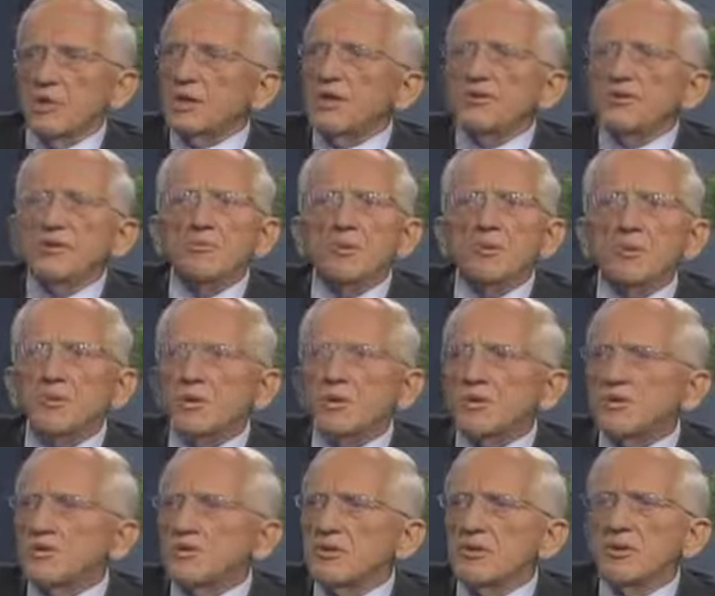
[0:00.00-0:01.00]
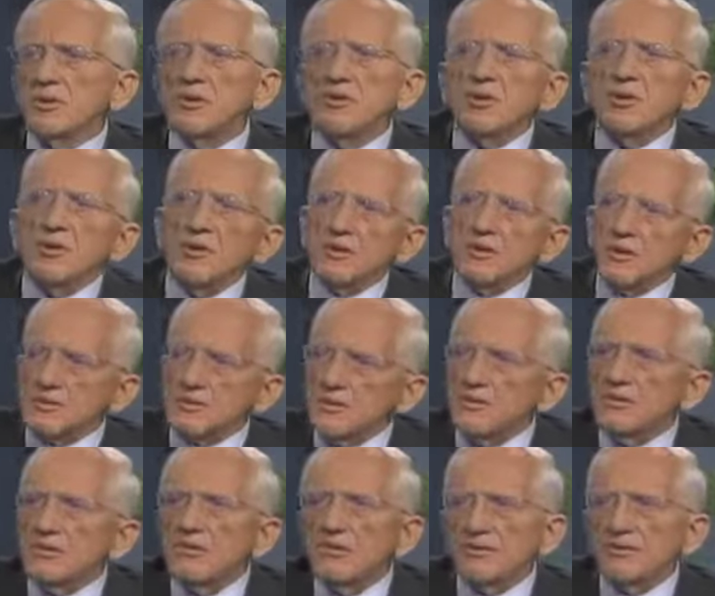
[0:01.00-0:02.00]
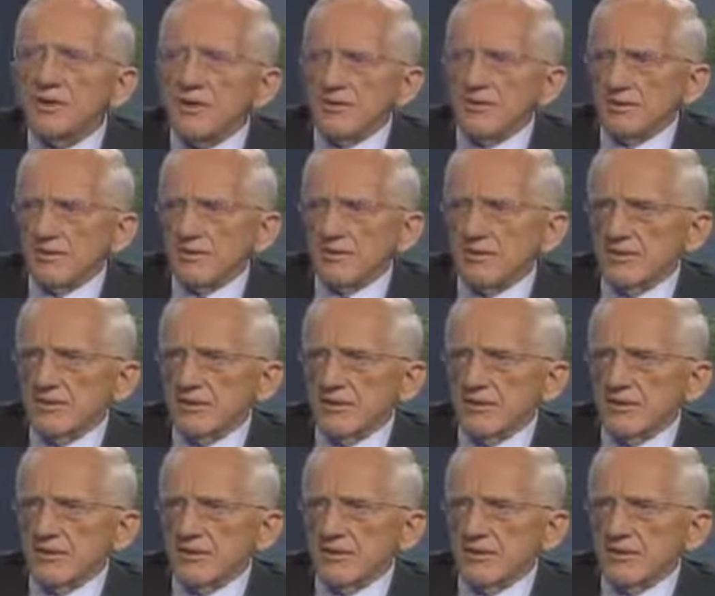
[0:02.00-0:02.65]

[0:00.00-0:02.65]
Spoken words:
We got to a point we could turn on and turn off cancer,